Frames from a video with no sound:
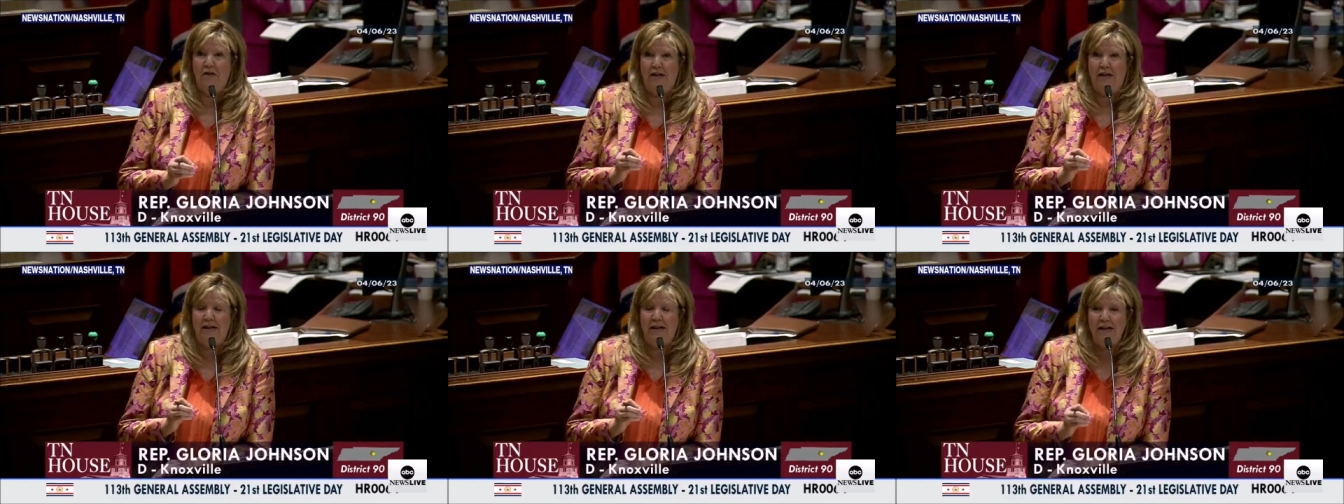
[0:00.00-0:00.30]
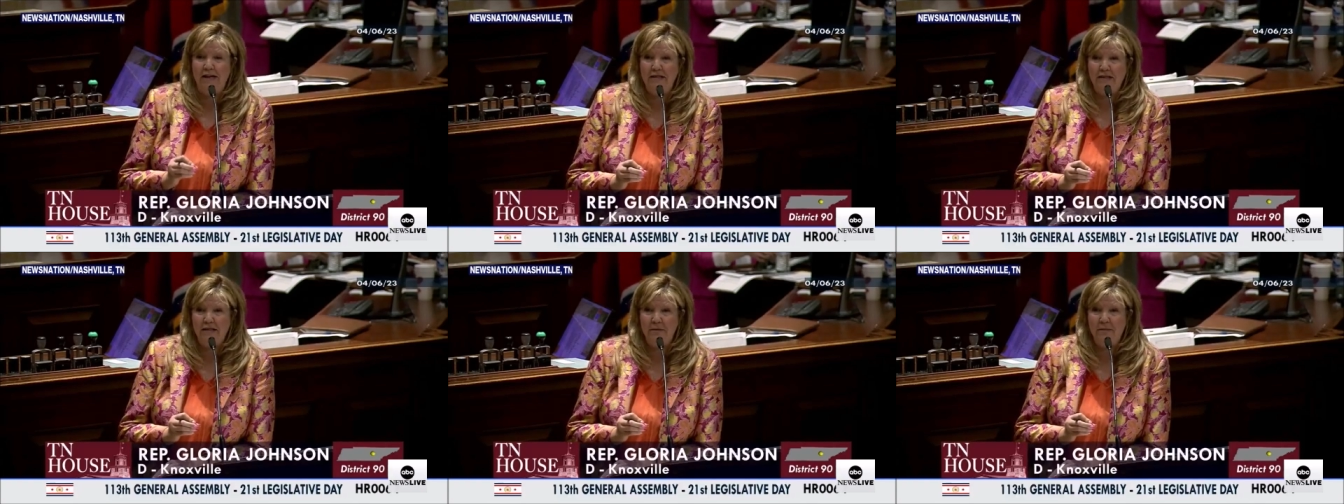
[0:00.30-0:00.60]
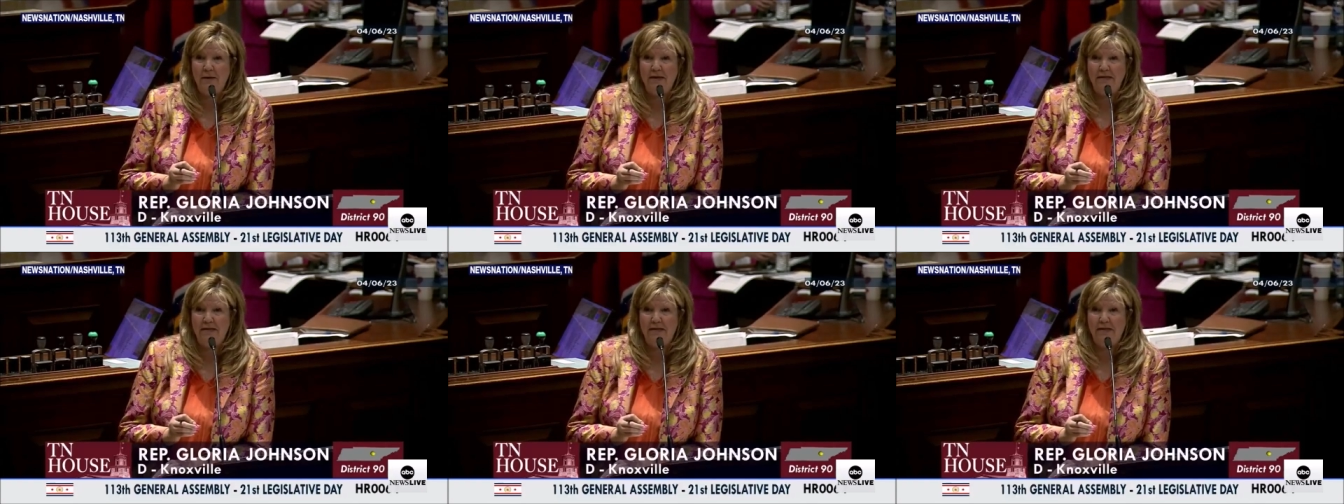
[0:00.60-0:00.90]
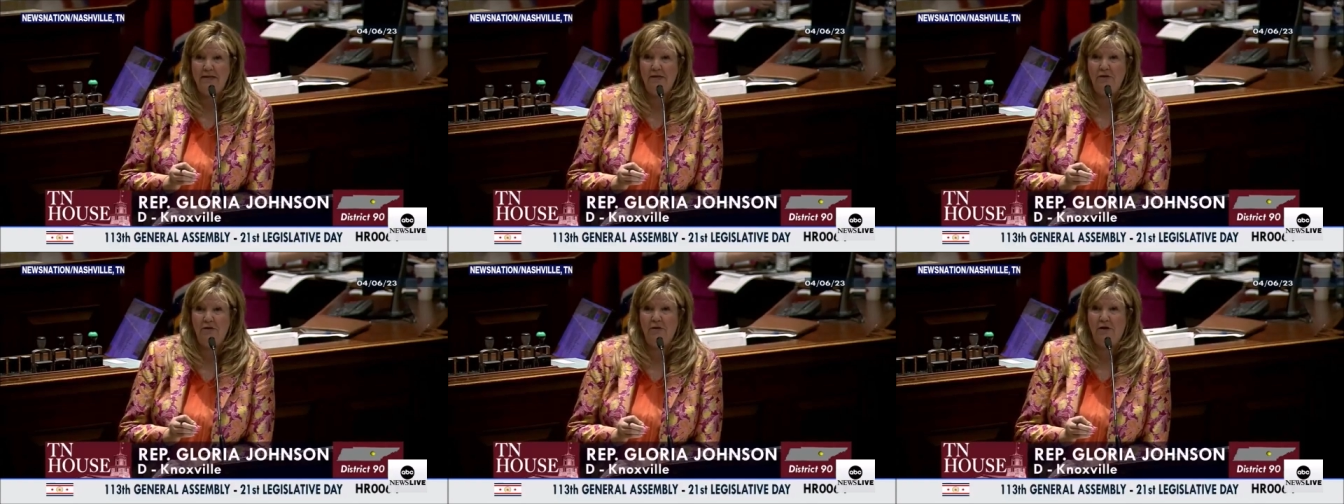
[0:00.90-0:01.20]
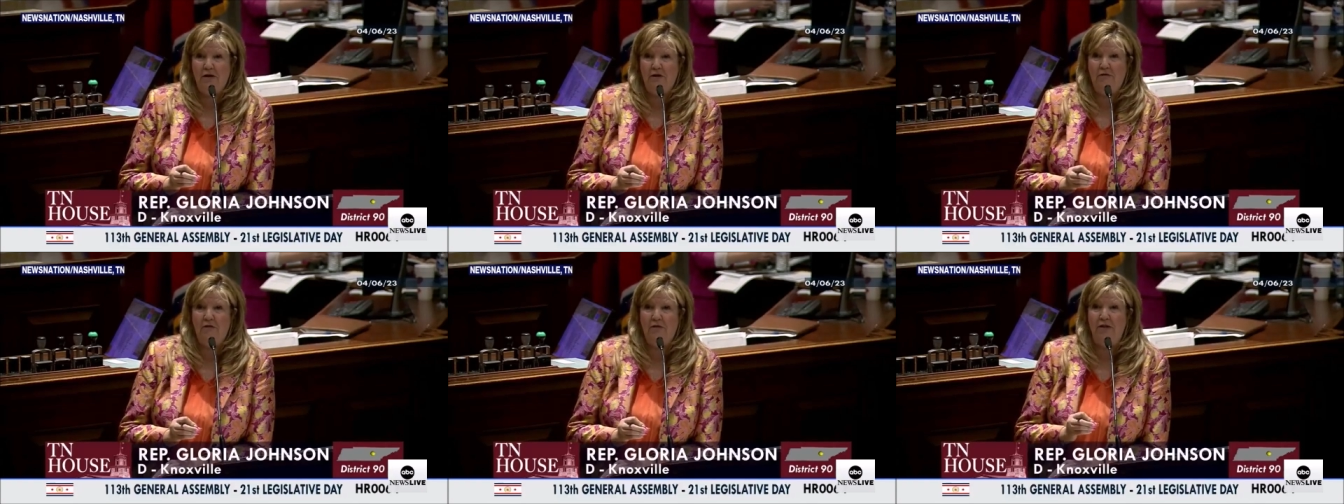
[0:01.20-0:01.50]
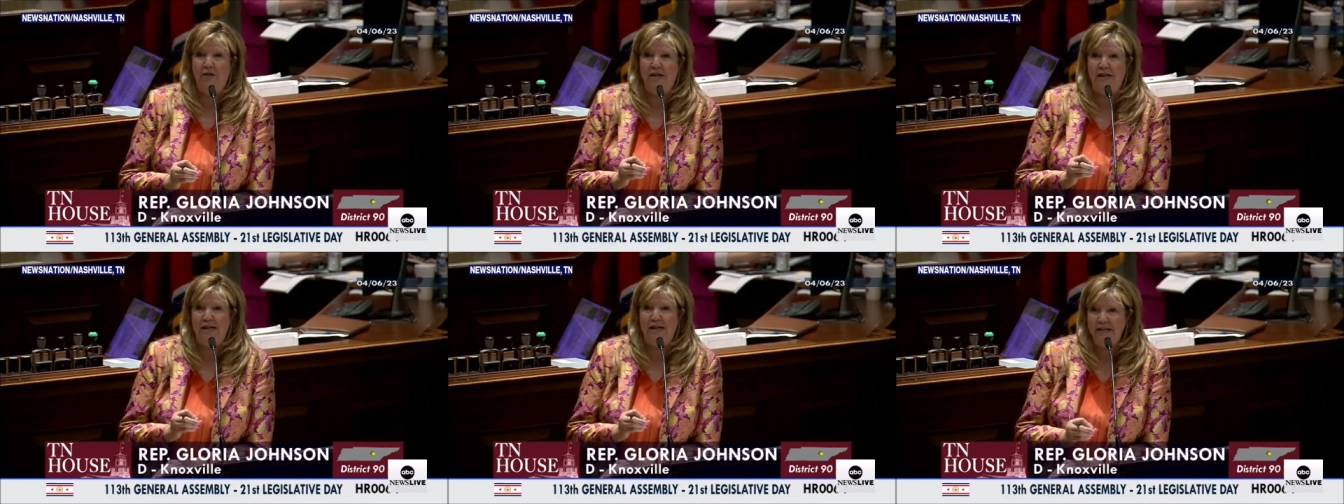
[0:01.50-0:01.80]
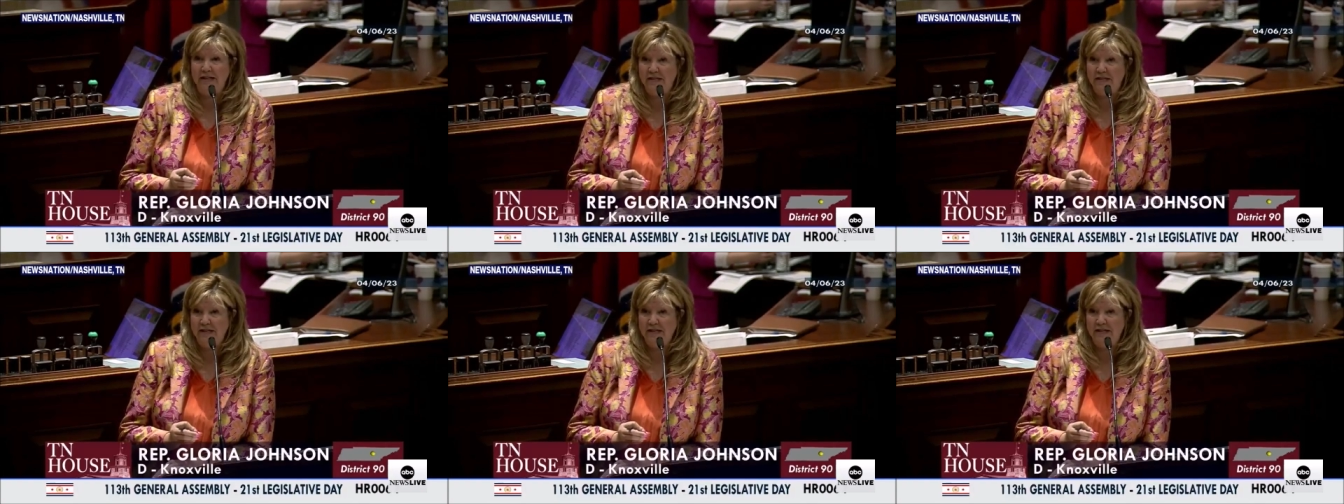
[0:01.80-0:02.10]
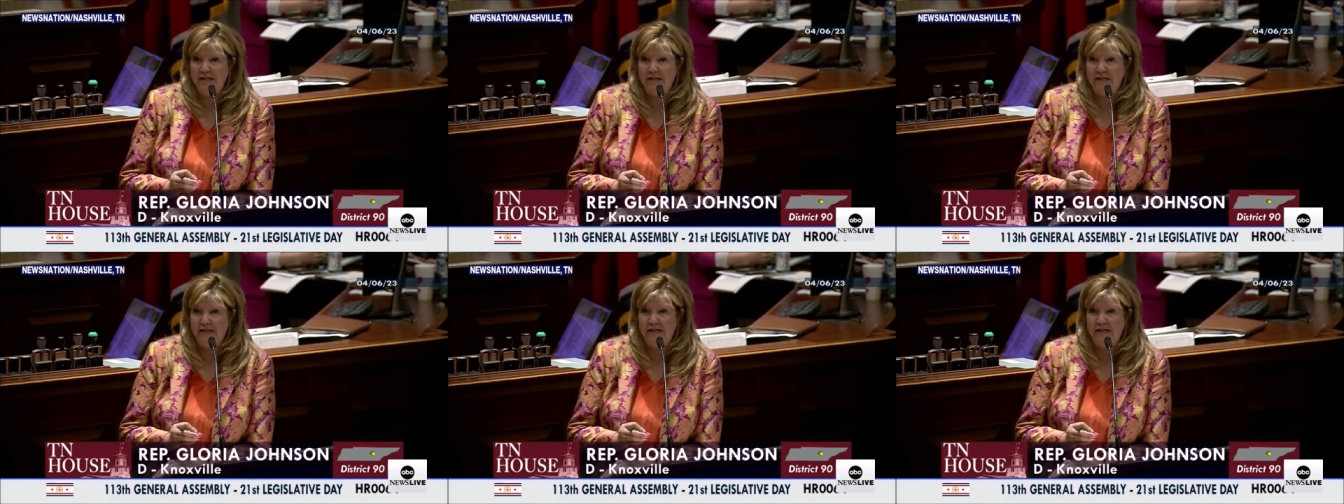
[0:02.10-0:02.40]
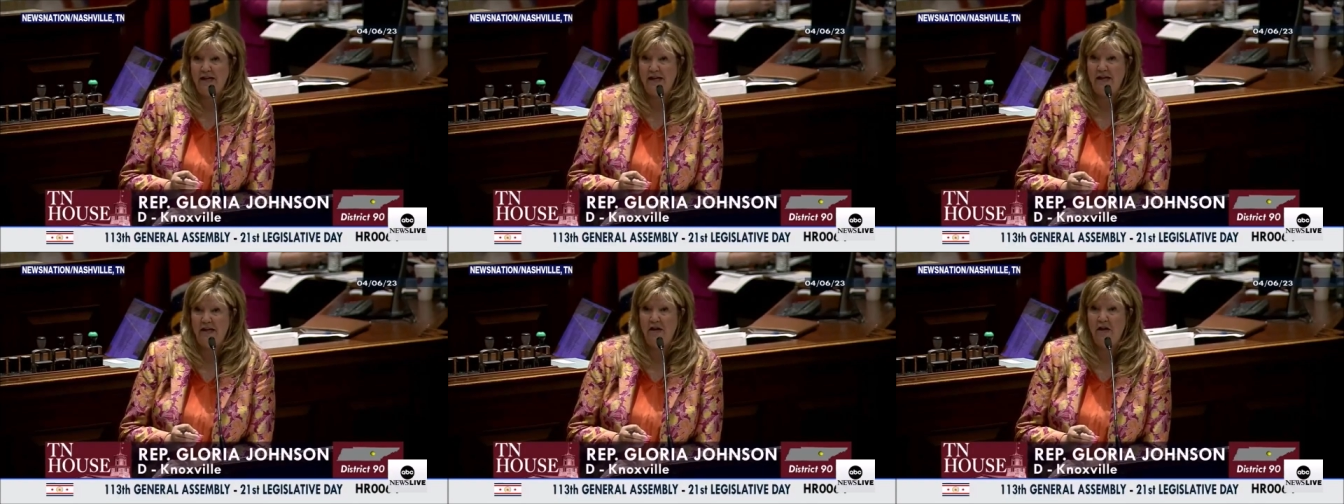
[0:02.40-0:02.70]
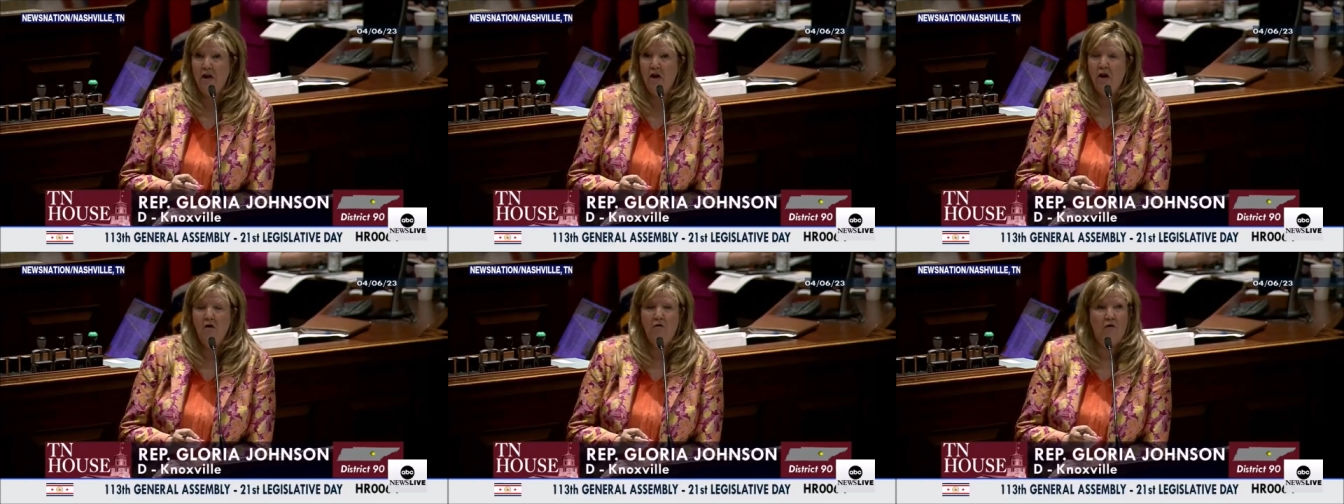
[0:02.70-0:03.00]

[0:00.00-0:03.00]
for the kids in my district, for the kids in the state,